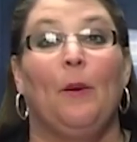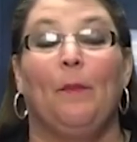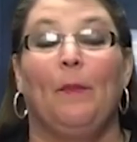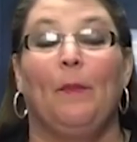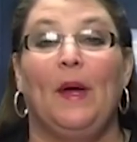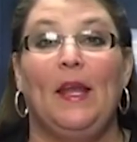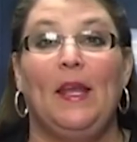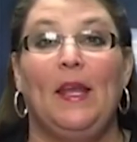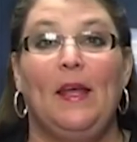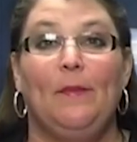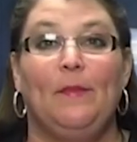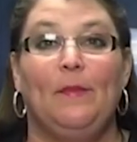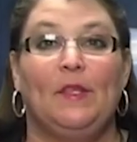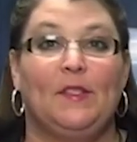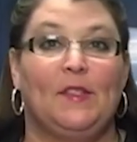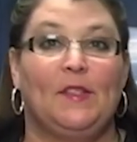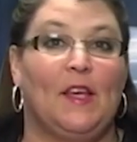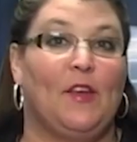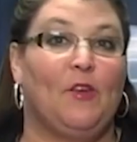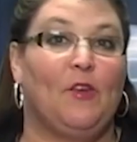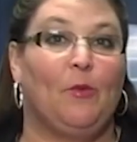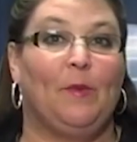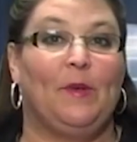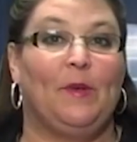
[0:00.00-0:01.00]
My name is
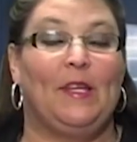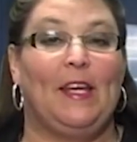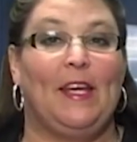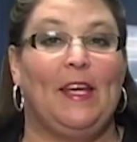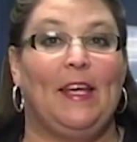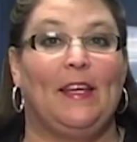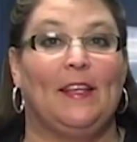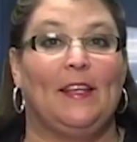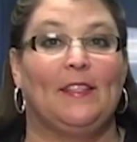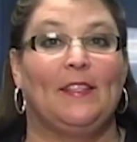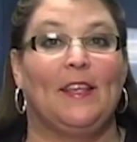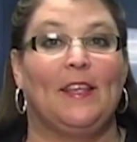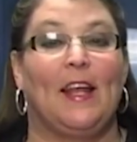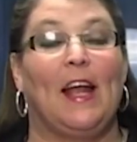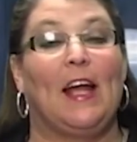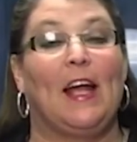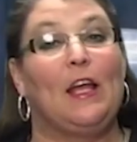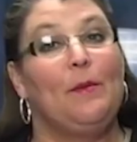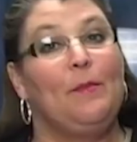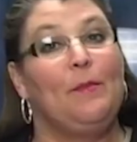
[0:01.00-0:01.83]
Sandra Batakis, and I